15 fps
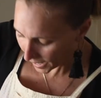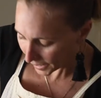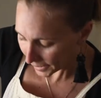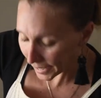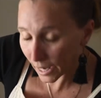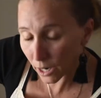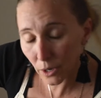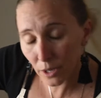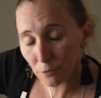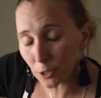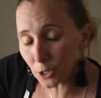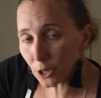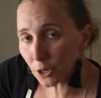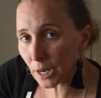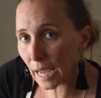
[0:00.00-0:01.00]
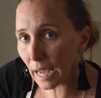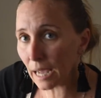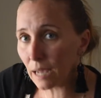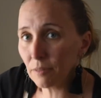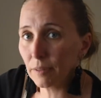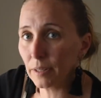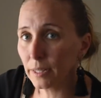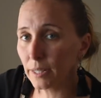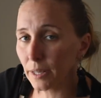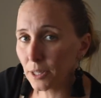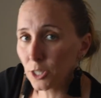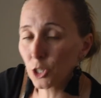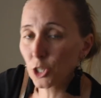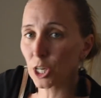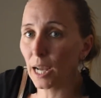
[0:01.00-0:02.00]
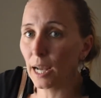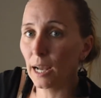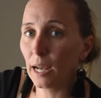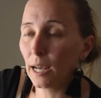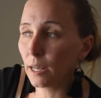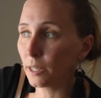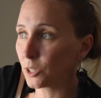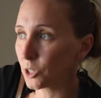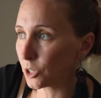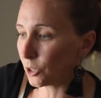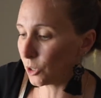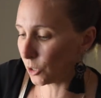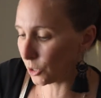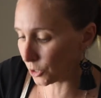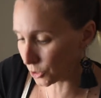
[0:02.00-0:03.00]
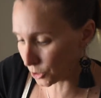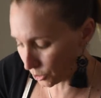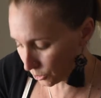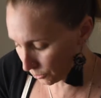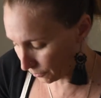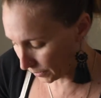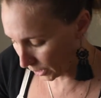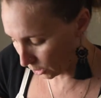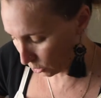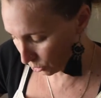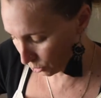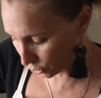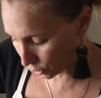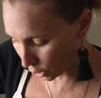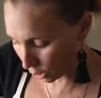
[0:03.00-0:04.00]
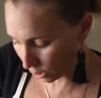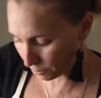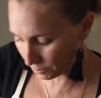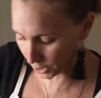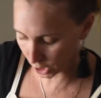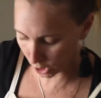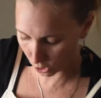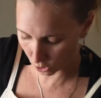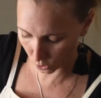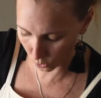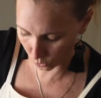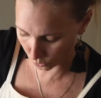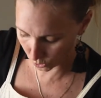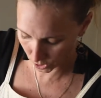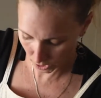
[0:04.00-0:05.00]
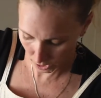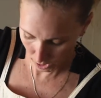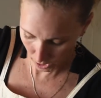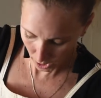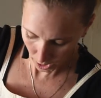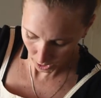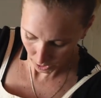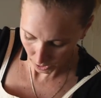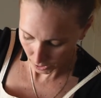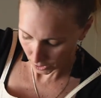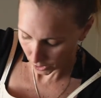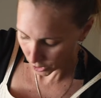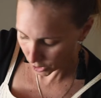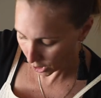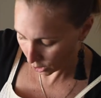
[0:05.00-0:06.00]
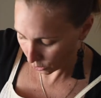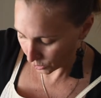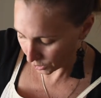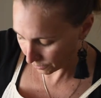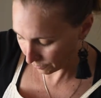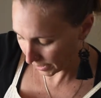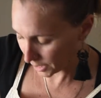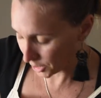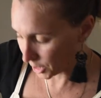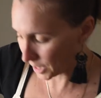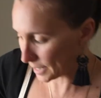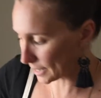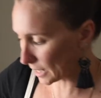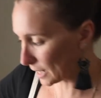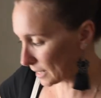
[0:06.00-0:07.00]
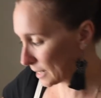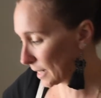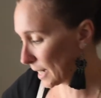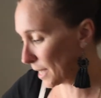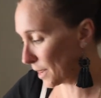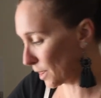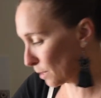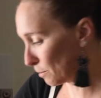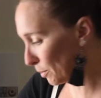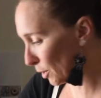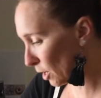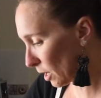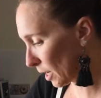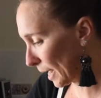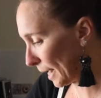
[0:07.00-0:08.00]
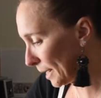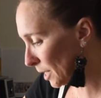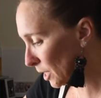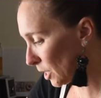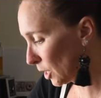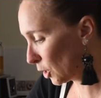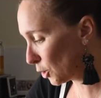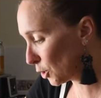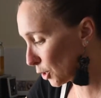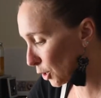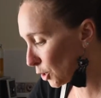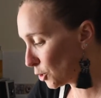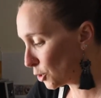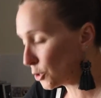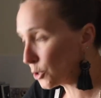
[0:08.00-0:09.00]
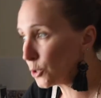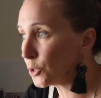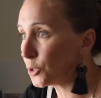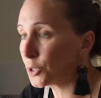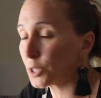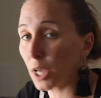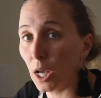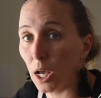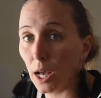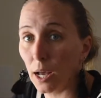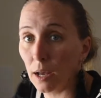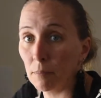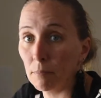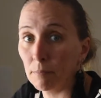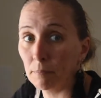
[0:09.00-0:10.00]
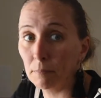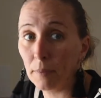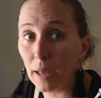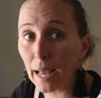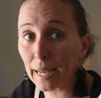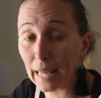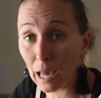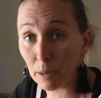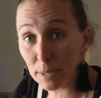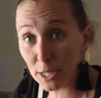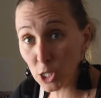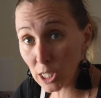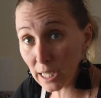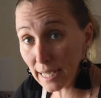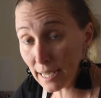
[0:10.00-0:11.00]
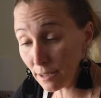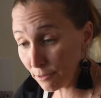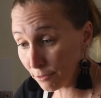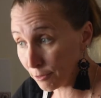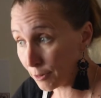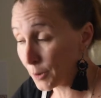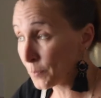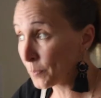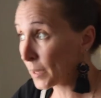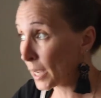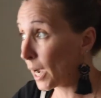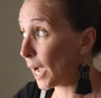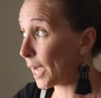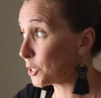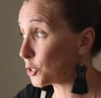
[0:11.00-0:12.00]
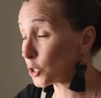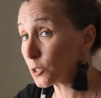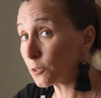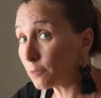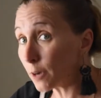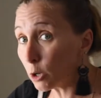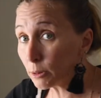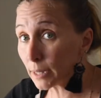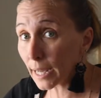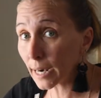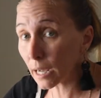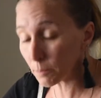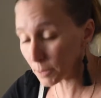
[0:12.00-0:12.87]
Now, if you don't have another jar to fit on top to hold your veggies underneath the brine, you can use a cabbage leaf and just fold that up